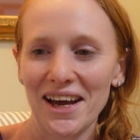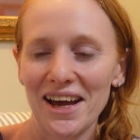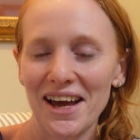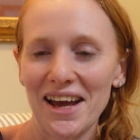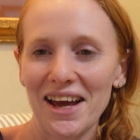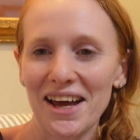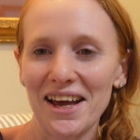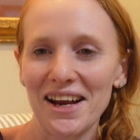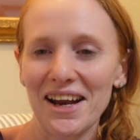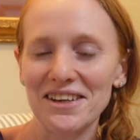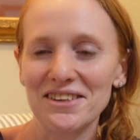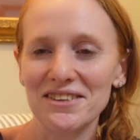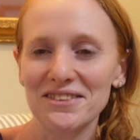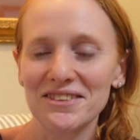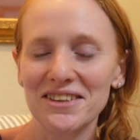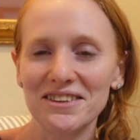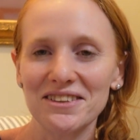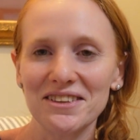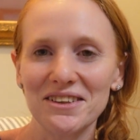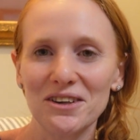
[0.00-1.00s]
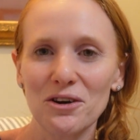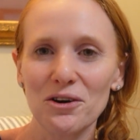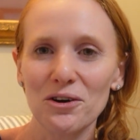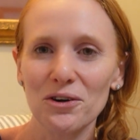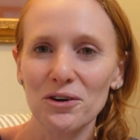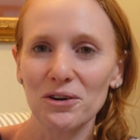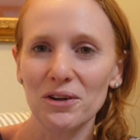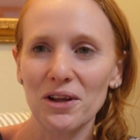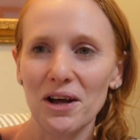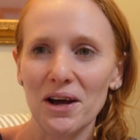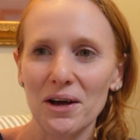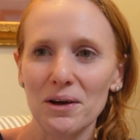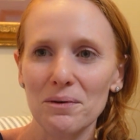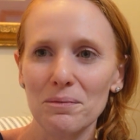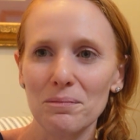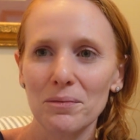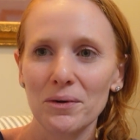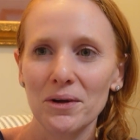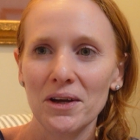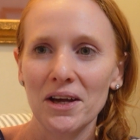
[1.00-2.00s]
And I just get to curl
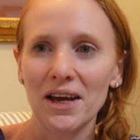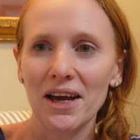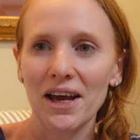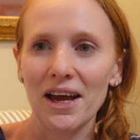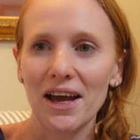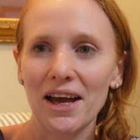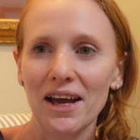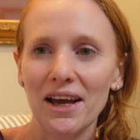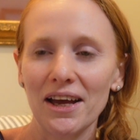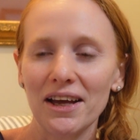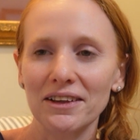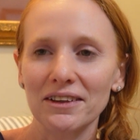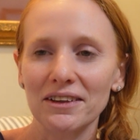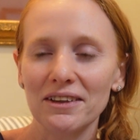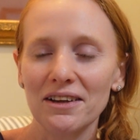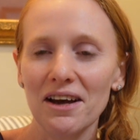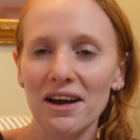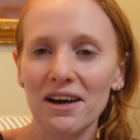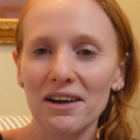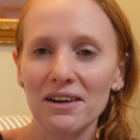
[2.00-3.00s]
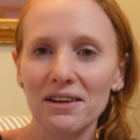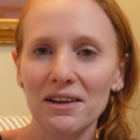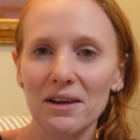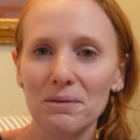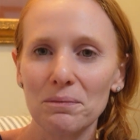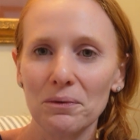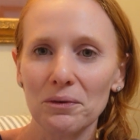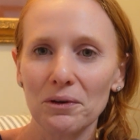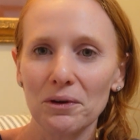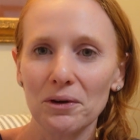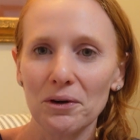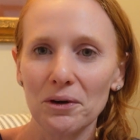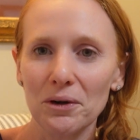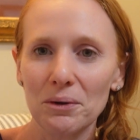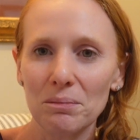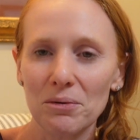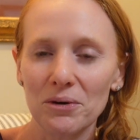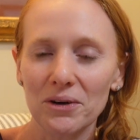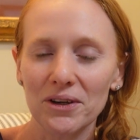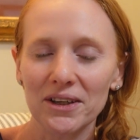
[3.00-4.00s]
up and cuddle up with a
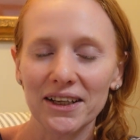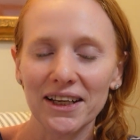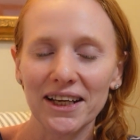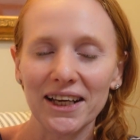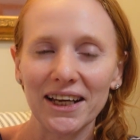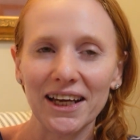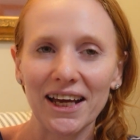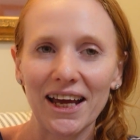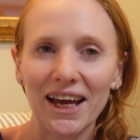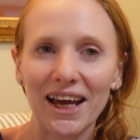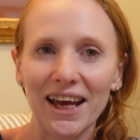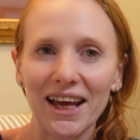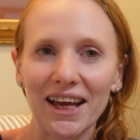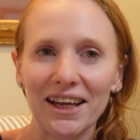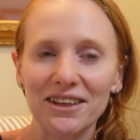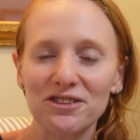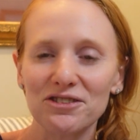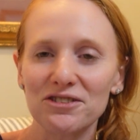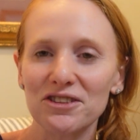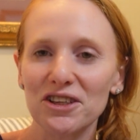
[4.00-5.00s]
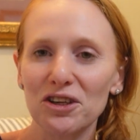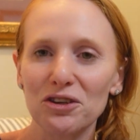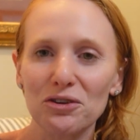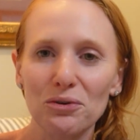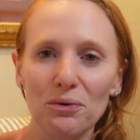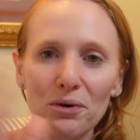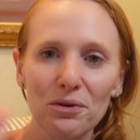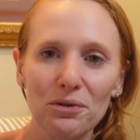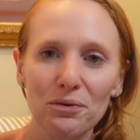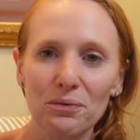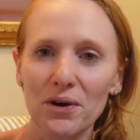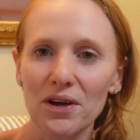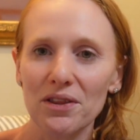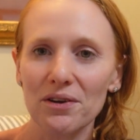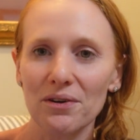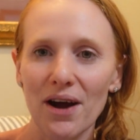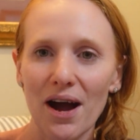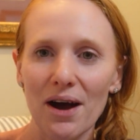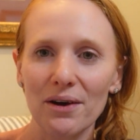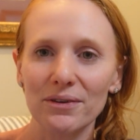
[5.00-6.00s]
good book and just ignore the
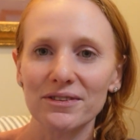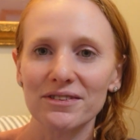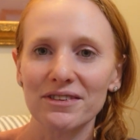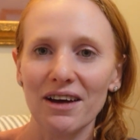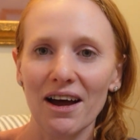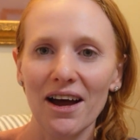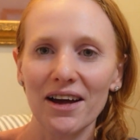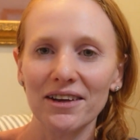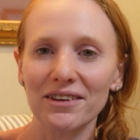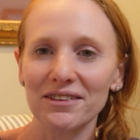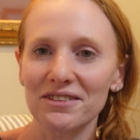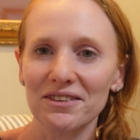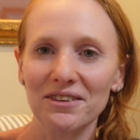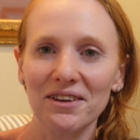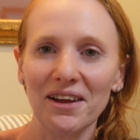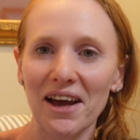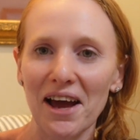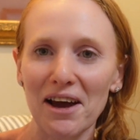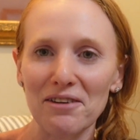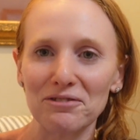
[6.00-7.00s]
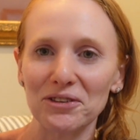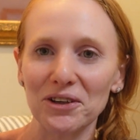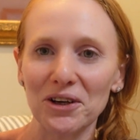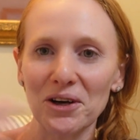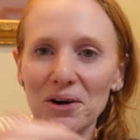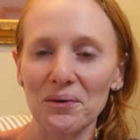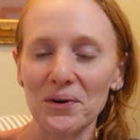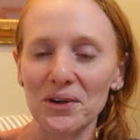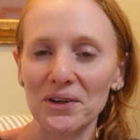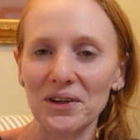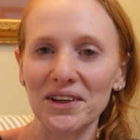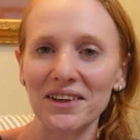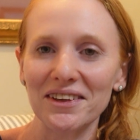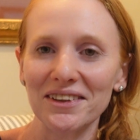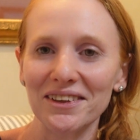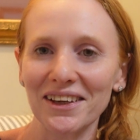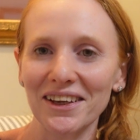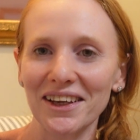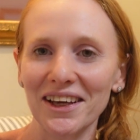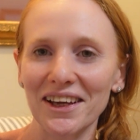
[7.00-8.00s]
weather outside until I have to go in it
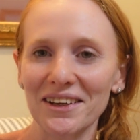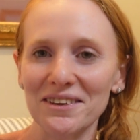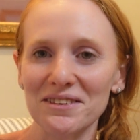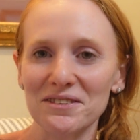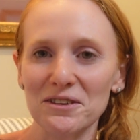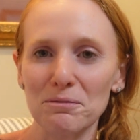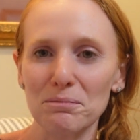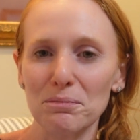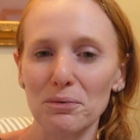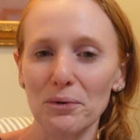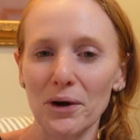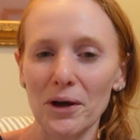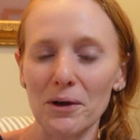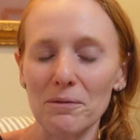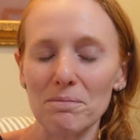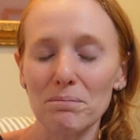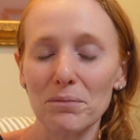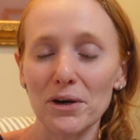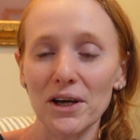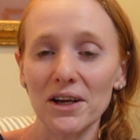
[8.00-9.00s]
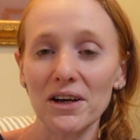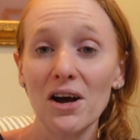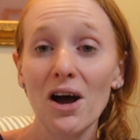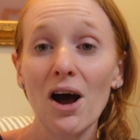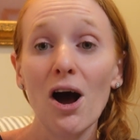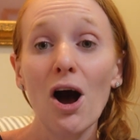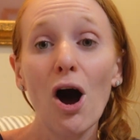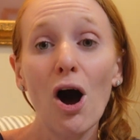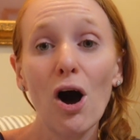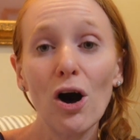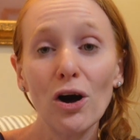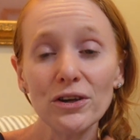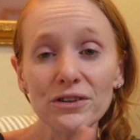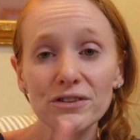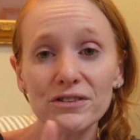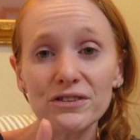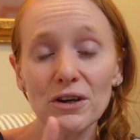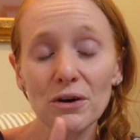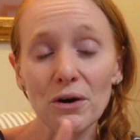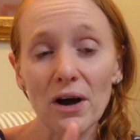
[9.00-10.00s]
again at some point. But
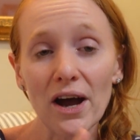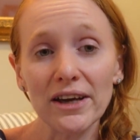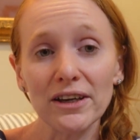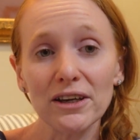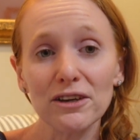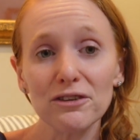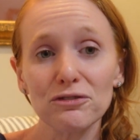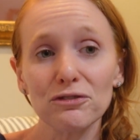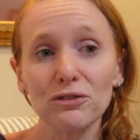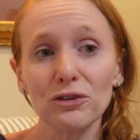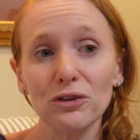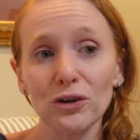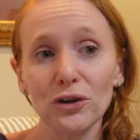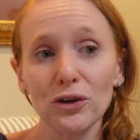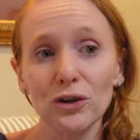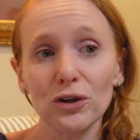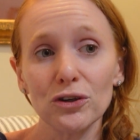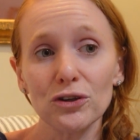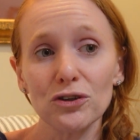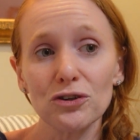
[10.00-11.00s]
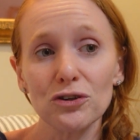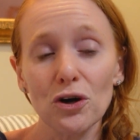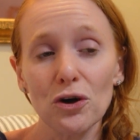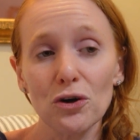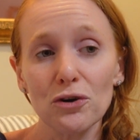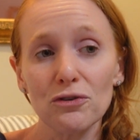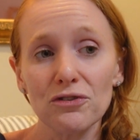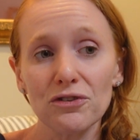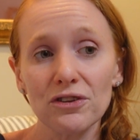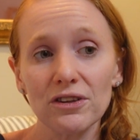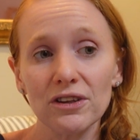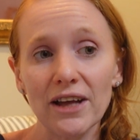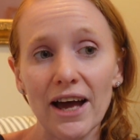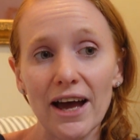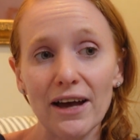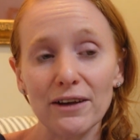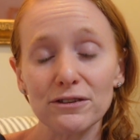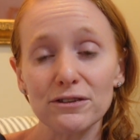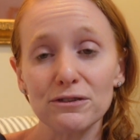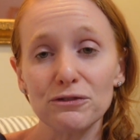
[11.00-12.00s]
also I have learned over the
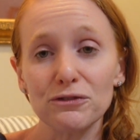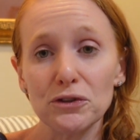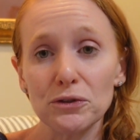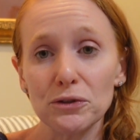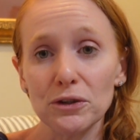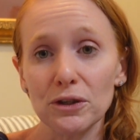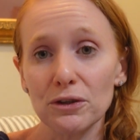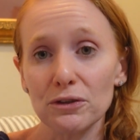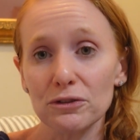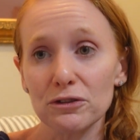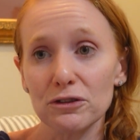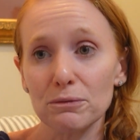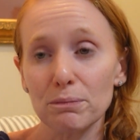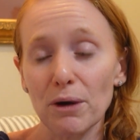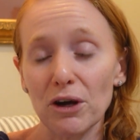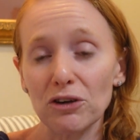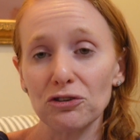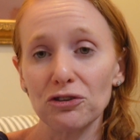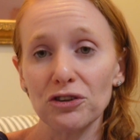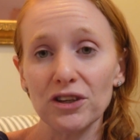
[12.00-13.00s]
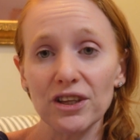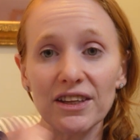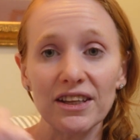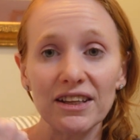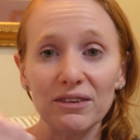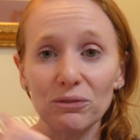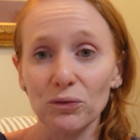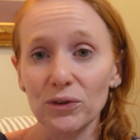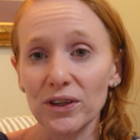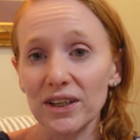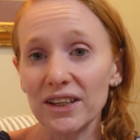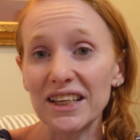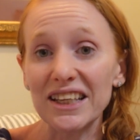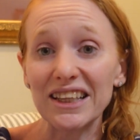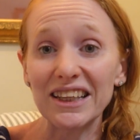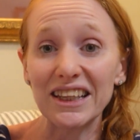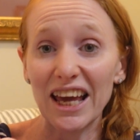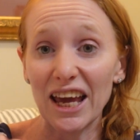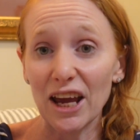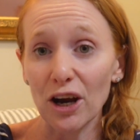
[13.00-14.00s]
last few years especially that really
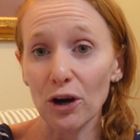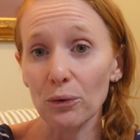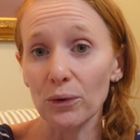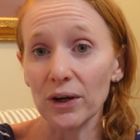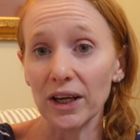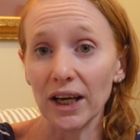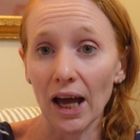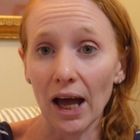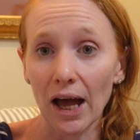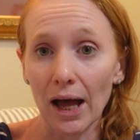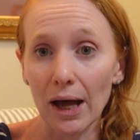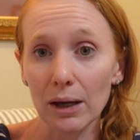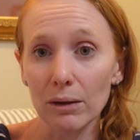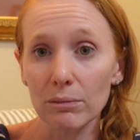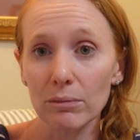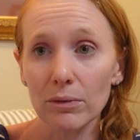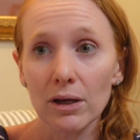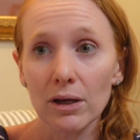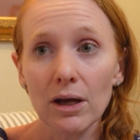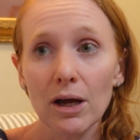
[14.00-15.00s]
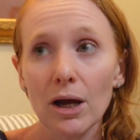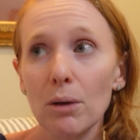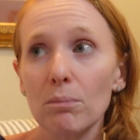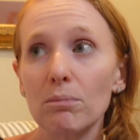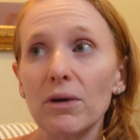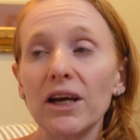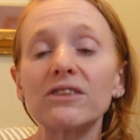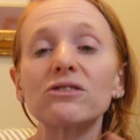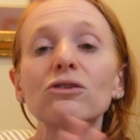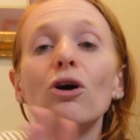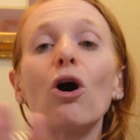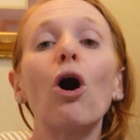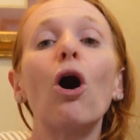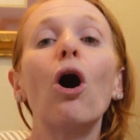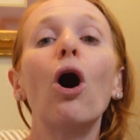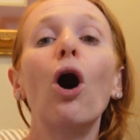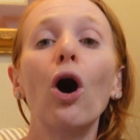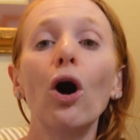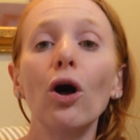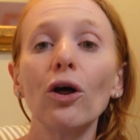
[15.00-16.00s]
layering up makes
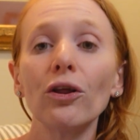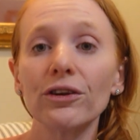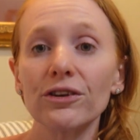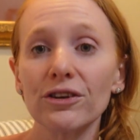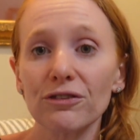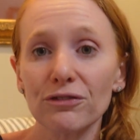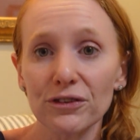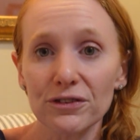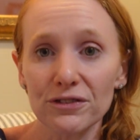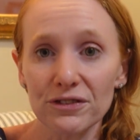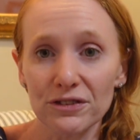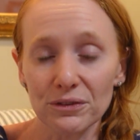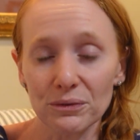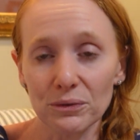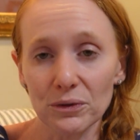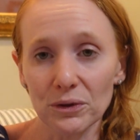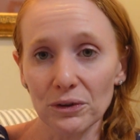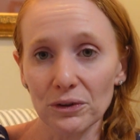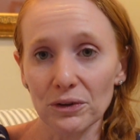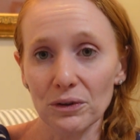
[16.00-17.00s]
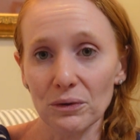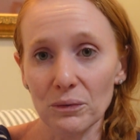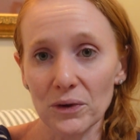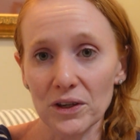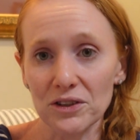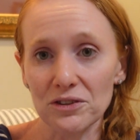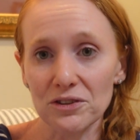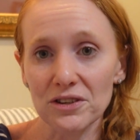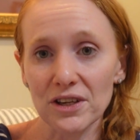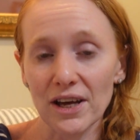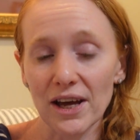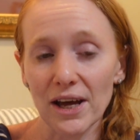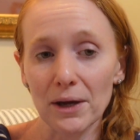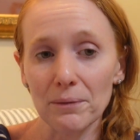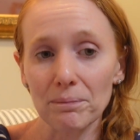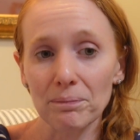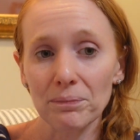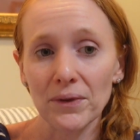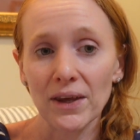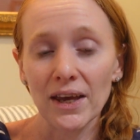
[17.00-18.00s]
all the difference in the world in the
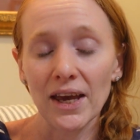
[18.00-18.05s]
wintertime.